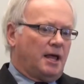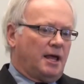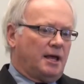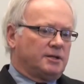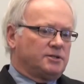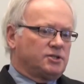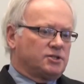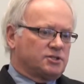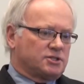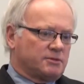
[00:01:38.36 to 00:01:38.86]

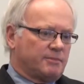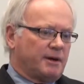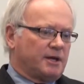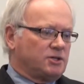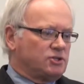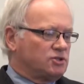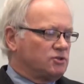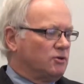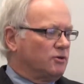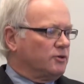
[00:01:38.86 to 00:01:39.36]
And just to
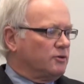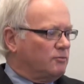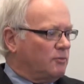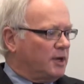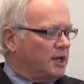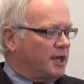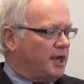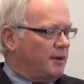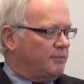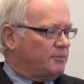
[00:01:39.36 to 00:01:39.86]
make sure that
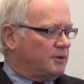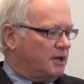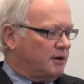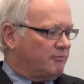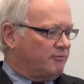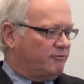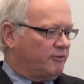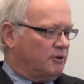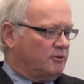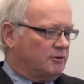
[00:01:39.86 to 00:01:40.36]
we kept
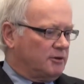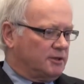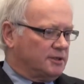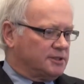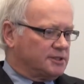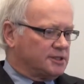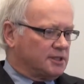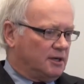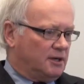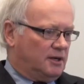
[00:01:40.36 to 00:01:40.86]
our
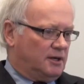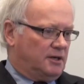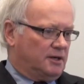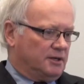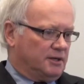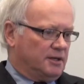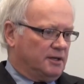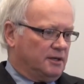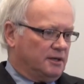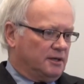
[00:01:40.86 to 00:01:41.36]
focus
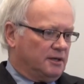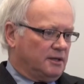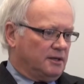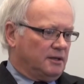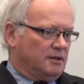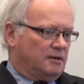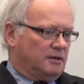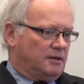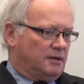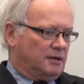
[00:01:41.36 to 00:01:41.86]
on
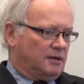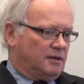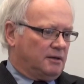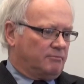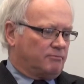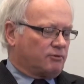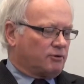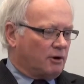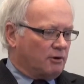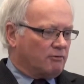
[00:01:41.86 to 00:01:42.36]

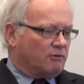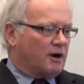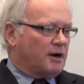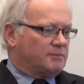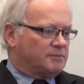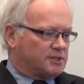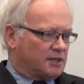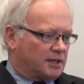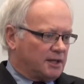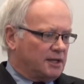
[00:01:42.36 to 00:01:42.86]

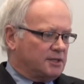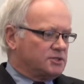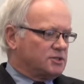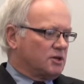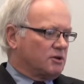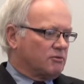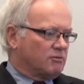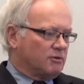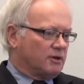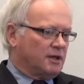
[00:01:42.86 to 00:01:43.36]
programs that led
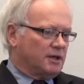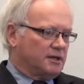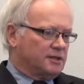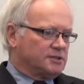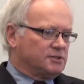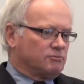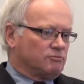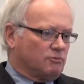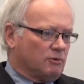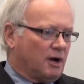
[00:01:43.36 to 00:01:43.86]
to
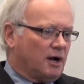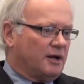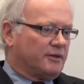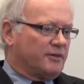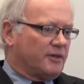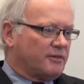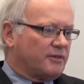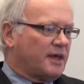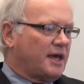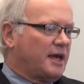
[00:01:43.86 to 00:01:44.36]
careers
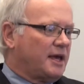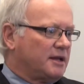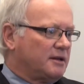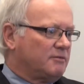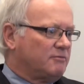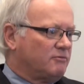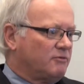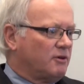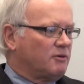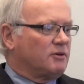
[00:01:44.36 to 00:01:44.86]
rather
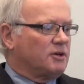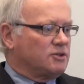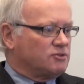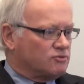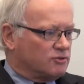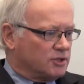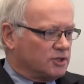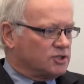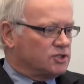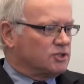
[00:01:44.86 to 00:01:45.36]
than very
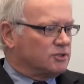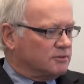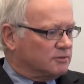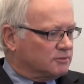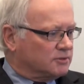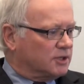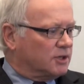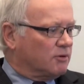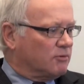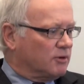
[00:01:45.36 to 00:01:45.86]

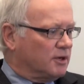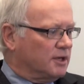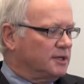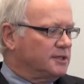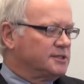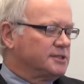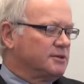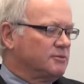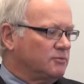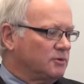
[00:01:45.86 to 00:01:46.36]
traditional
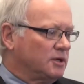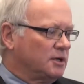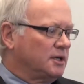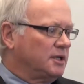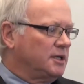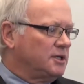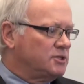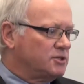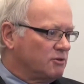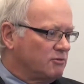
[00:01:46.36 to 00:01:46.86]
degrees that would
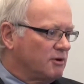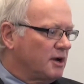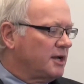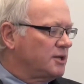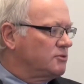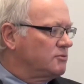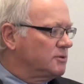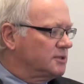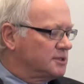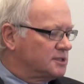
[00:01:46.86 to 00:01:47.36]
lead to
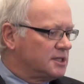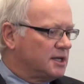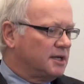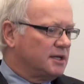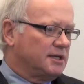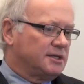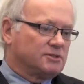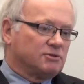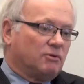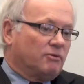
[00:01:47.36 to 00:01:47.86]
graduate
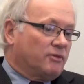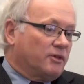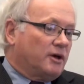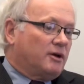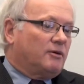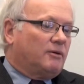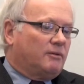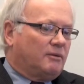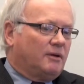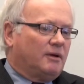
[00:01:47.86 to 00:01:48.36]
studies,
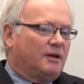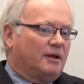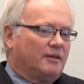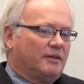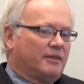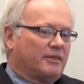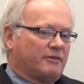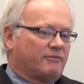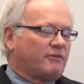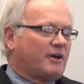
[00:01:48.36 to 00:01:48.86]
although
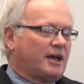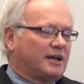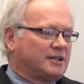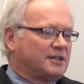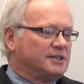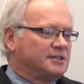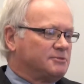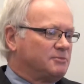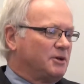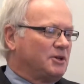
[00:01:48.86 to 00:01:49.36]
the
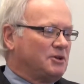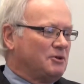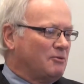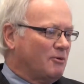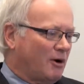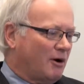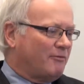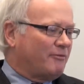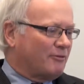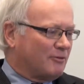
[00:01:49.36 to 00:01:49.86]
fact is we
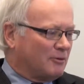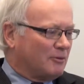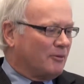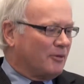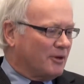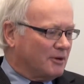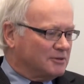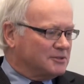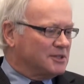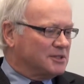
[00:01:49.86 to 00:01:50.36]
do offer
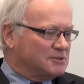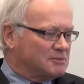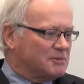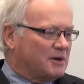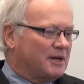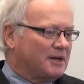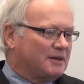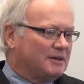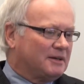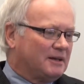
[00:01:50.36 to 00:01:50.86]
all those as
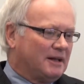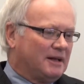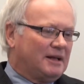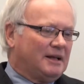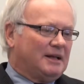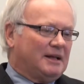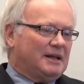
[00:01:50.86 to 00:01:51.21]
well.